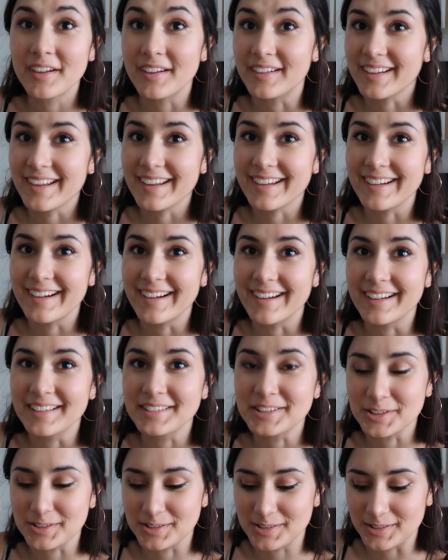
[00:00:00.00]
Okay
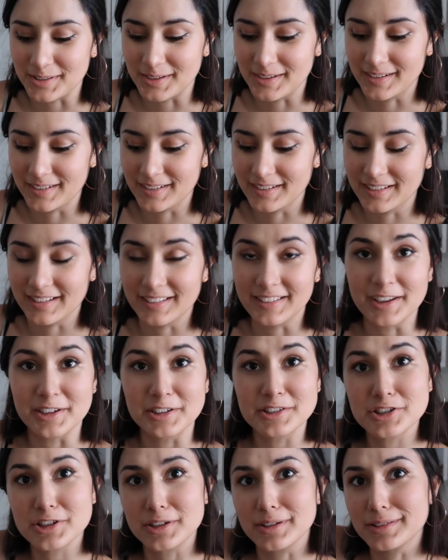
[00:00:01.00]
guys, so
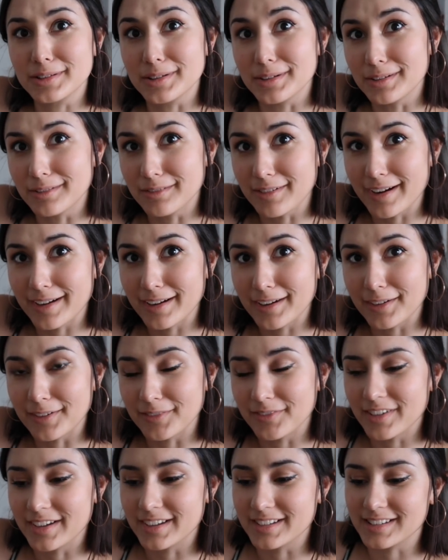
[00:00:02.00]
lunch is all ready
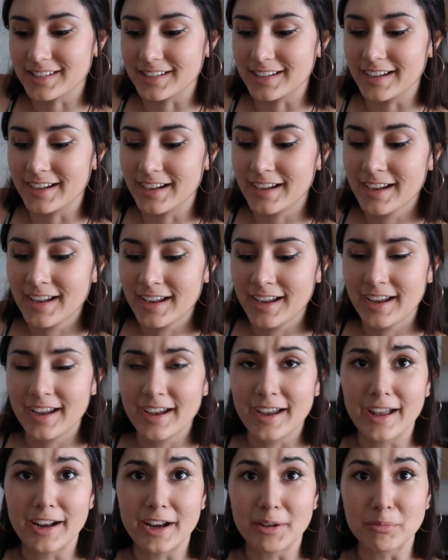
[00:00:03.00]
obviously,
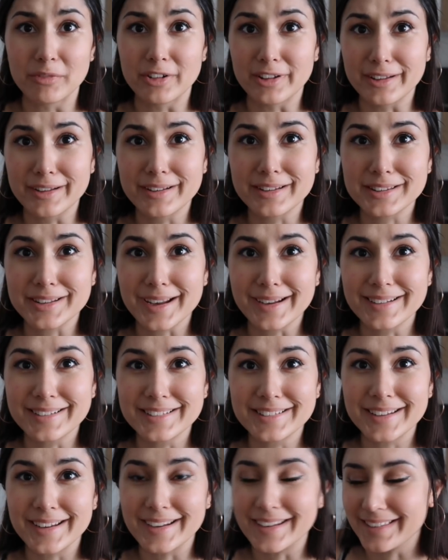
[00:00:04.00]
and I'm really
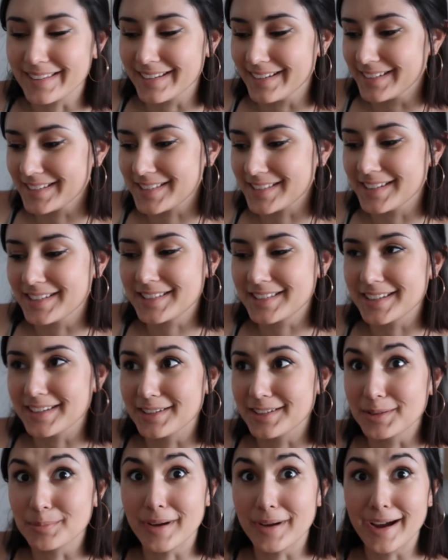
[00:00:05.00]
excited to eat this. This
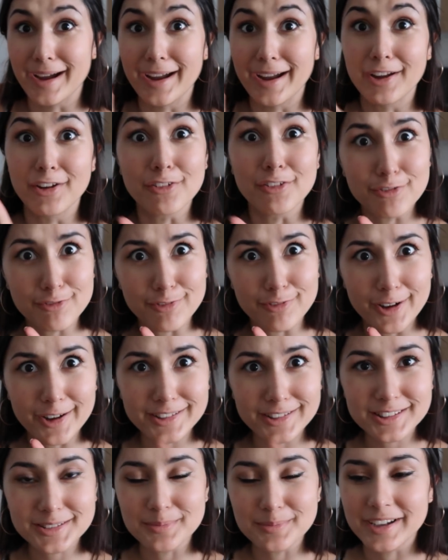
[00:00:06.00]
is my
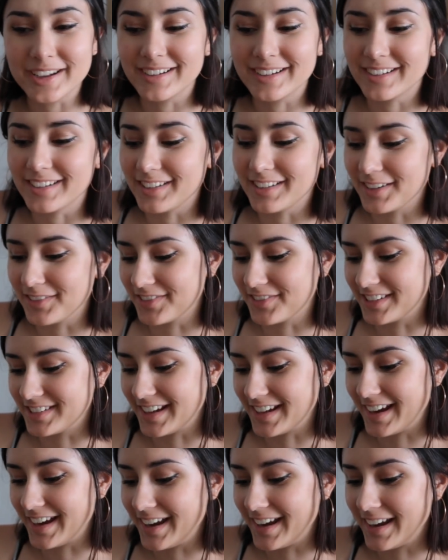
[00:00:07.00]
first meal of the
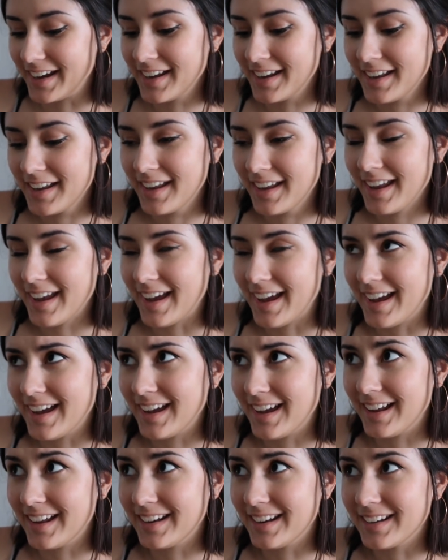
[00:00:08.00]
day
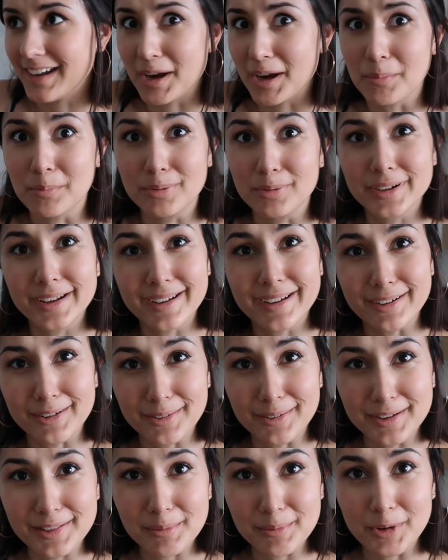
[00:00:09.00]
and I'm pretty
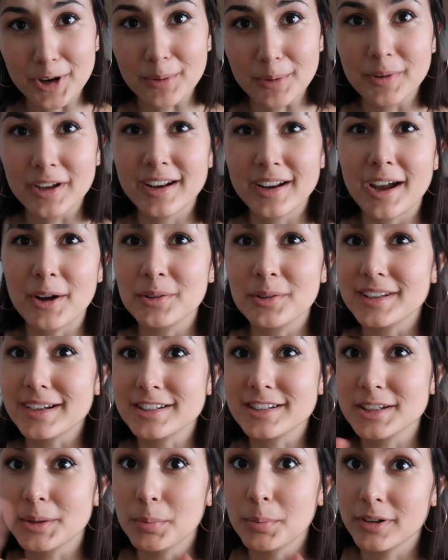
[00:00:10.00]
hungry at the moment. I was
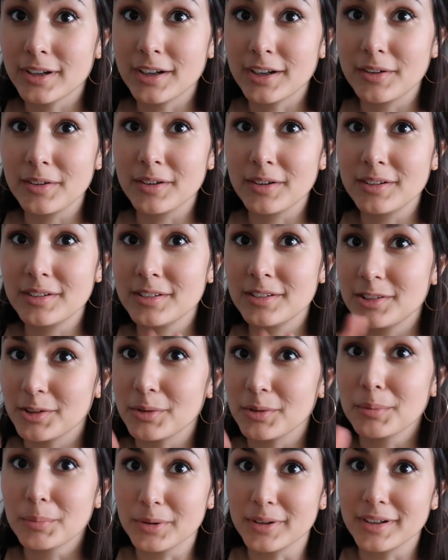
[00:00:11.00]
actually pretty good,
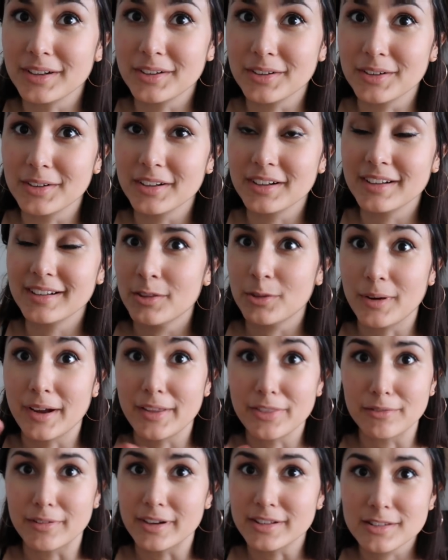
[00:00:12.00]
doing pretty good
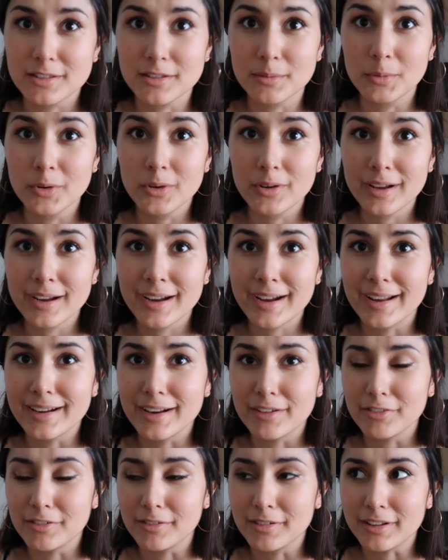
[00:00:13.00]
throughout the rest of the morning. I
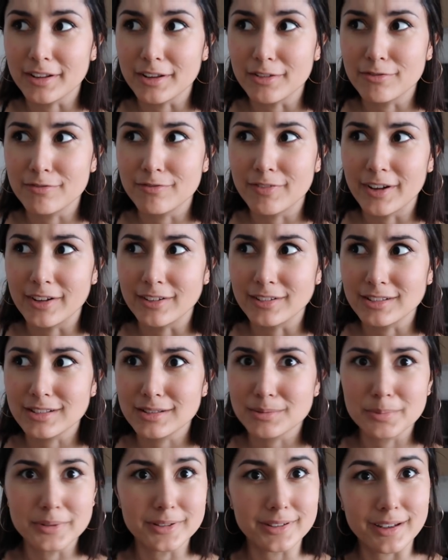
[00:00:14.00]
never really
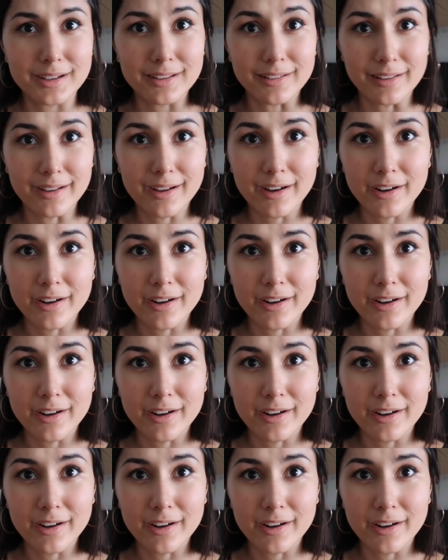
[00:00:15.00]
felt particularly